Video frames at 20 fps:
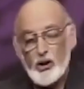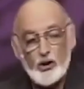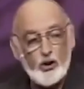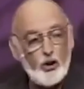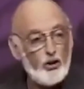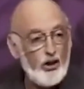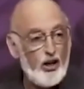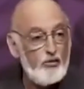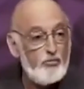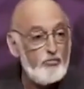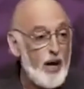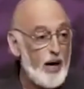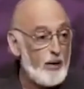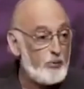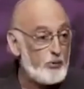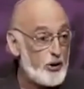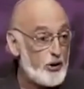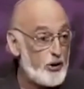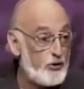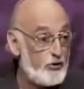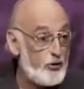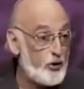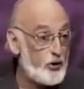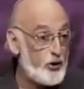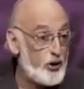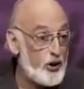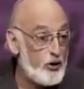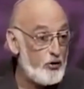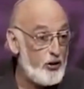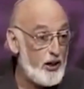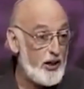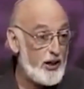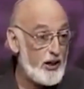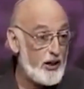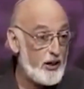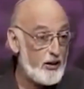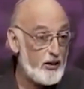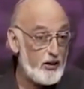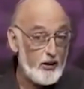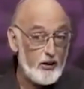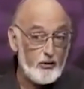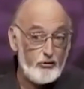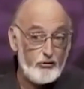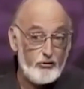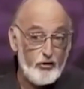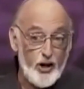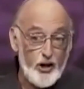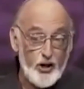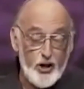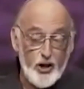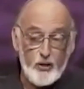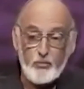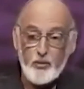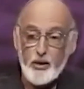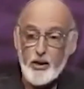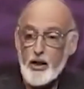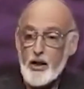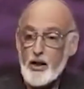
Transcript: So love maps is the first ingredient of friendship.